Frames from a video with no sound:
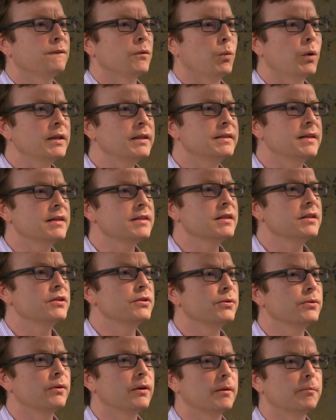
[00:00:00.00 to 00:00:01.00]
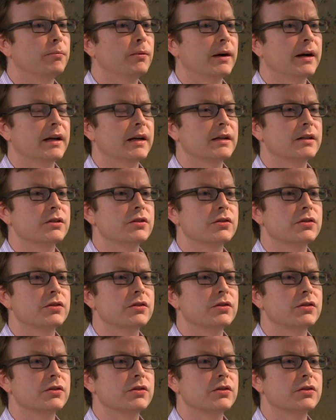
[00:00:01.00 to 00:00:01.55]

what does it do to our brain